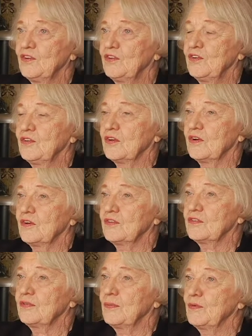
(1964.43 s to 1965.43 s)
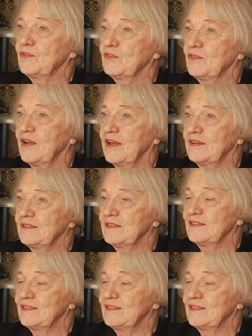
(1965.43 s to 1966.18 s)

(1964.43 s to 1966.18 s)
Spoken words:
to the girls from the Sudan.